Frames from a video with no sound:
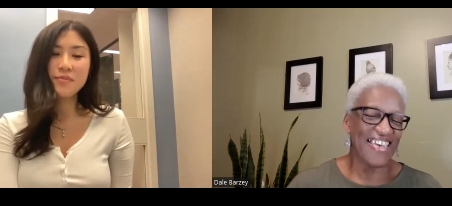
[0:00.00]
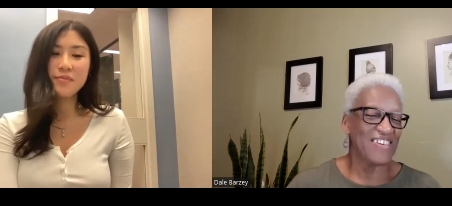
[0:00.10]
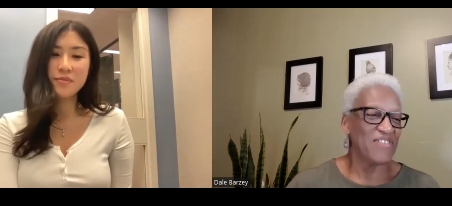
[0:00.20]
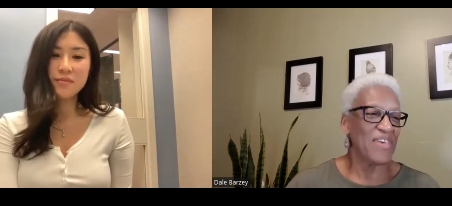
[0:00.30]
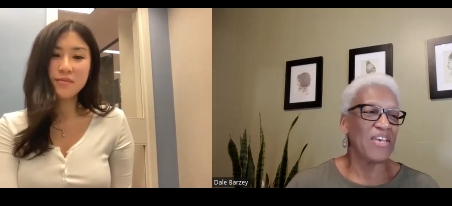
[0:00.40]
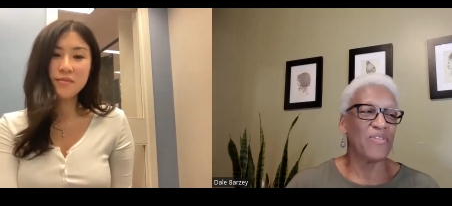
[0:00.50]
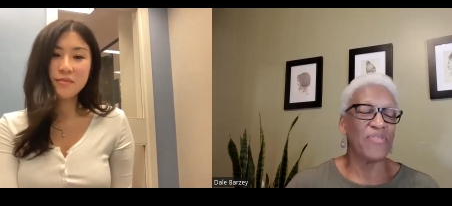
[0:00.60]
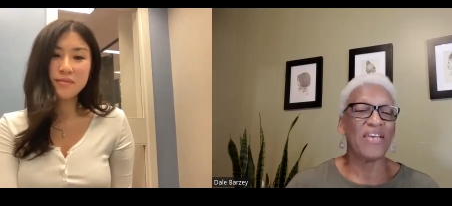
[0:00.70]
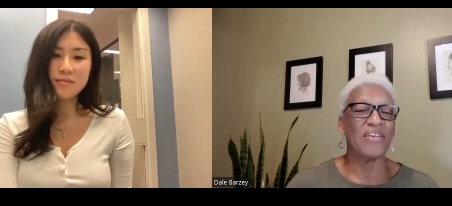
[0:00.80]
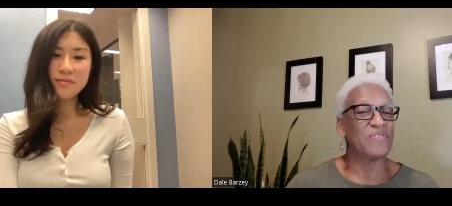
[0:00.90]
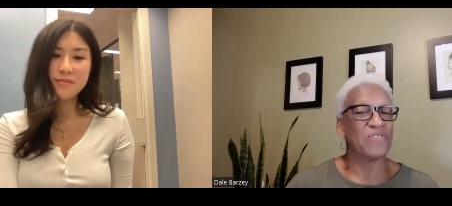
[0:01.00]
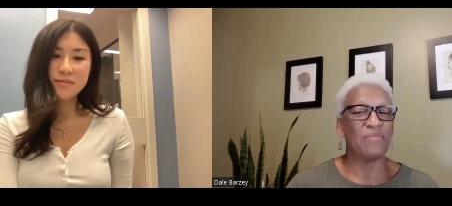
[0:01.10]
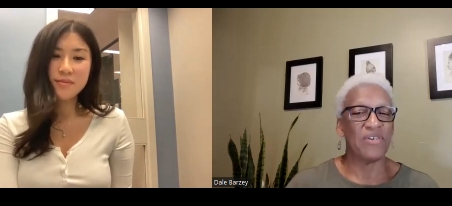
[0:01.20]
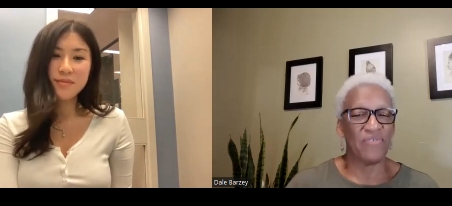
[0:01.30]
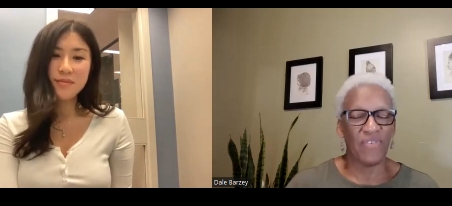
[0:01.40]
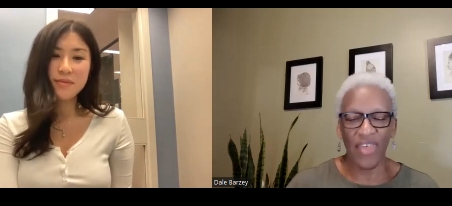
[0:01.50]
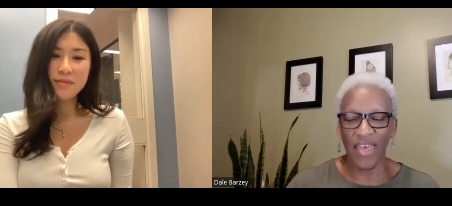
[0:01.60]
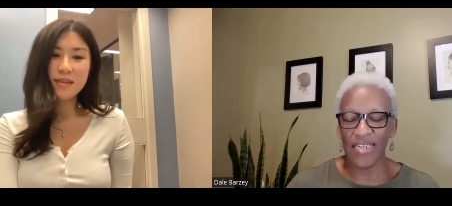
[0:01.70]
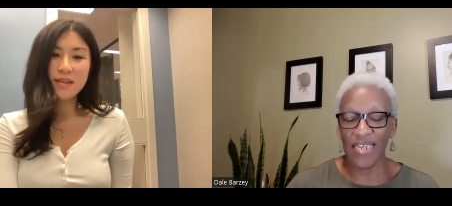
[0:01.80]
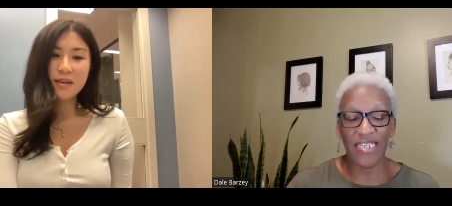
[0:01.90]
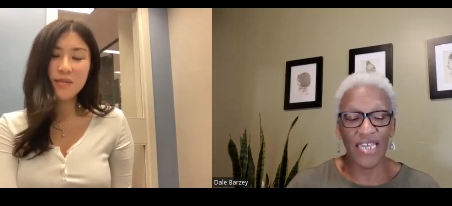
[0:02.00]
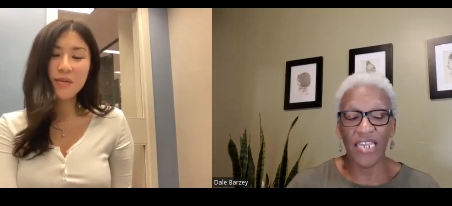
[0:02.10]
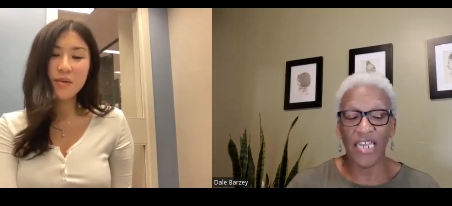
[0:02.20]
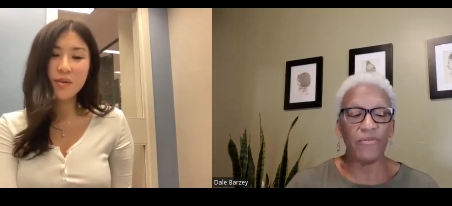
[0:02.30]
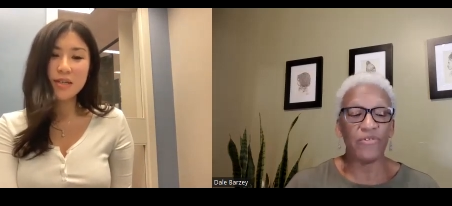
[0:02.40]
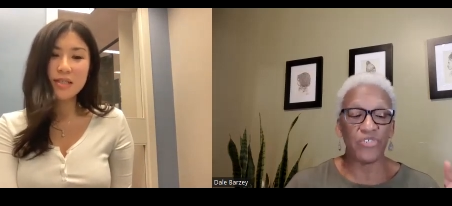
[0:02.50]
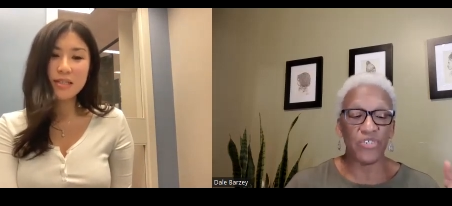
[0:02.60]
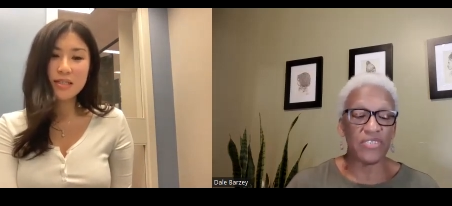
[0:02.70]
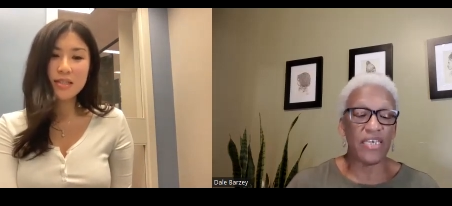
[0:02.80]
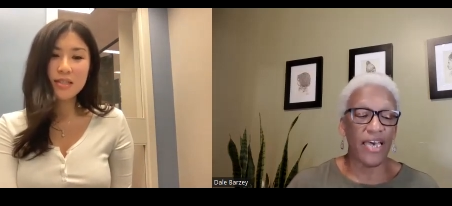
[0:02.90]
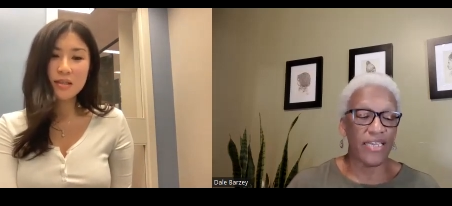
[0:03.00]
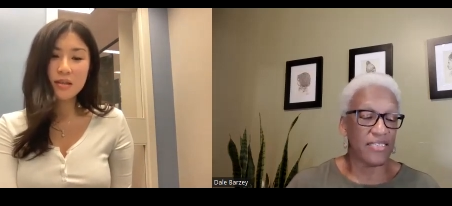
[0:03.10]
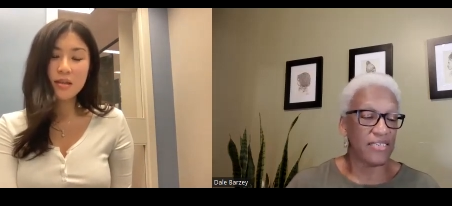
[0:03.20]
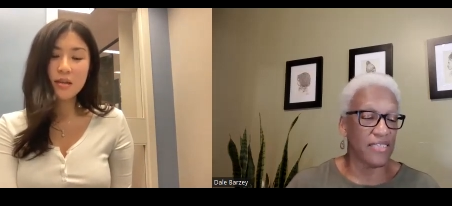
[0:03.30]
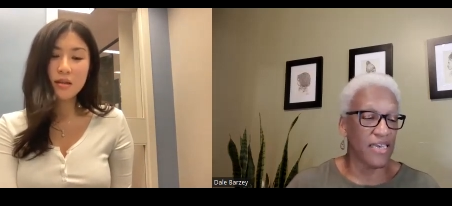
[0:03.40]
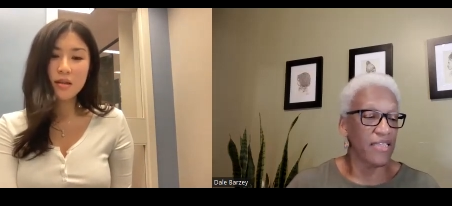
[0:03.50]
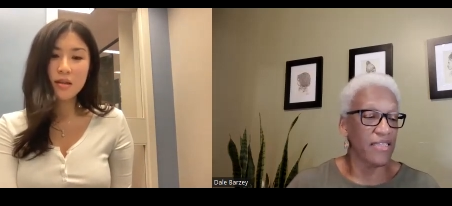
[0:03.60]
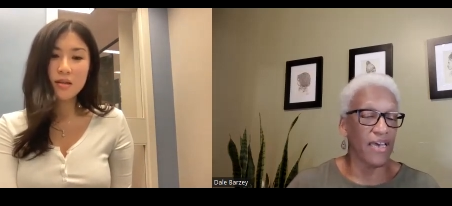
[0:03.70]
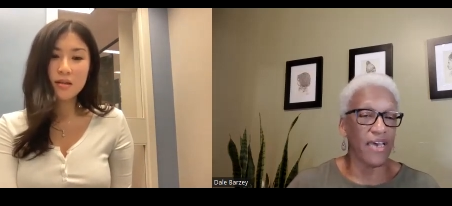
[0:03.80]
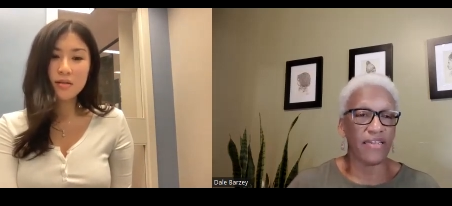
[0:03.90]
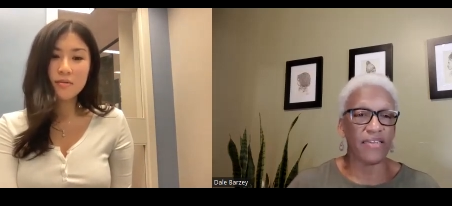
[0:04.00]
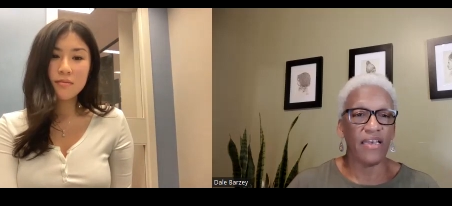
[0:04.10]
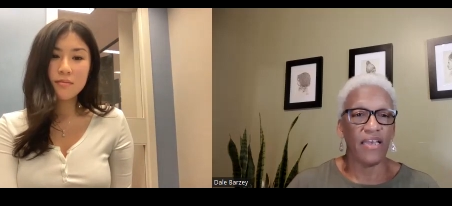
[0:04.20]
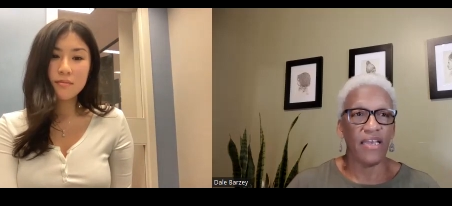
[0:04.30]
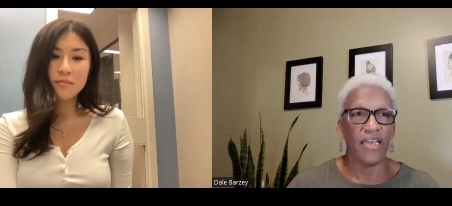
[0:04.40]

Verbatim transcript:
Speaker 1: thank you thank you thank you so much for that and and i would just add to that that